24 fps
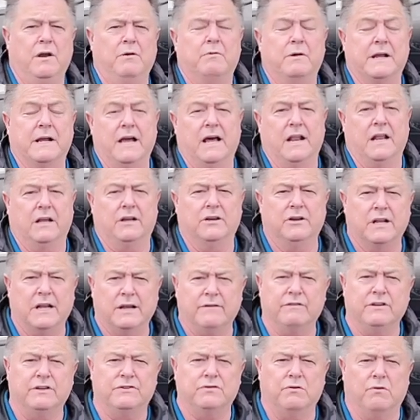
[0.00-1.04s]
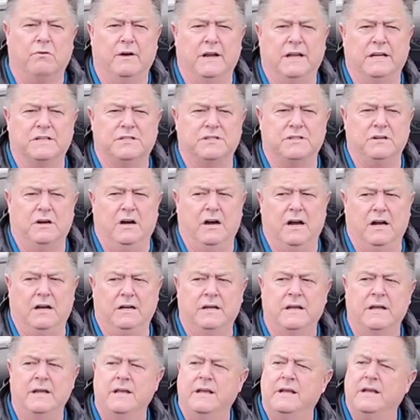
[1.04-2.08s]
We got a good inventory in stock,
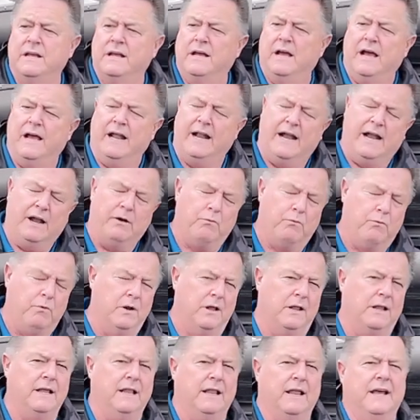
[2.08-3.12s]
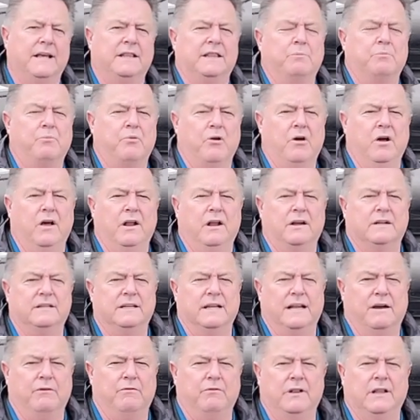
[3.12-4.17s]
and I really like the product
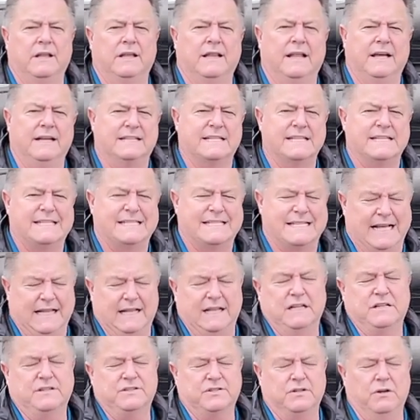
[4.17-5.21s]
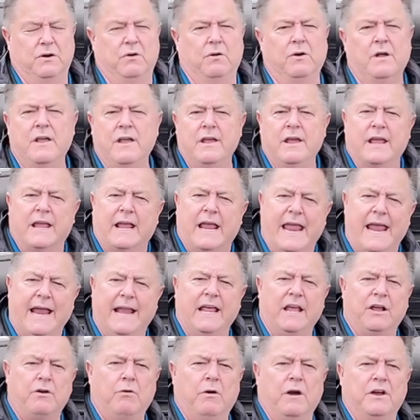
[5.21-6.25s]
and I really like to sell it. So
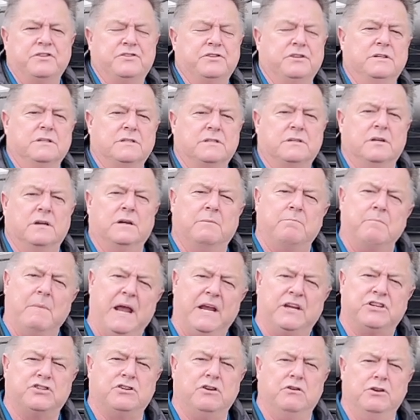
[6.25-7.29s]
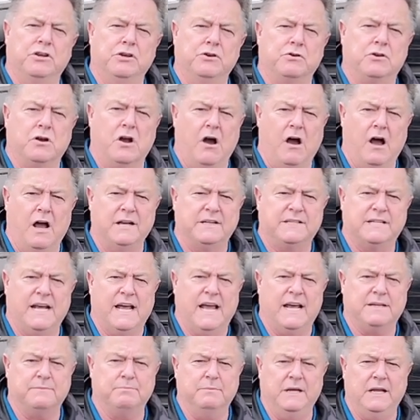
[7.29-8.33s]
any questions, make sure you
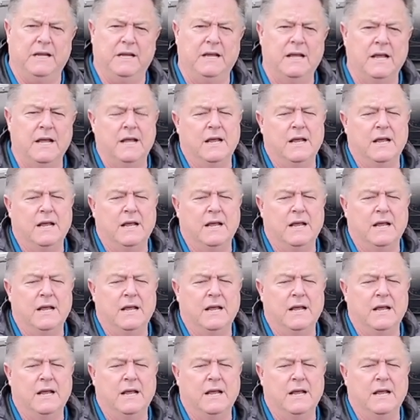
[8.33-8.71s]
contact me.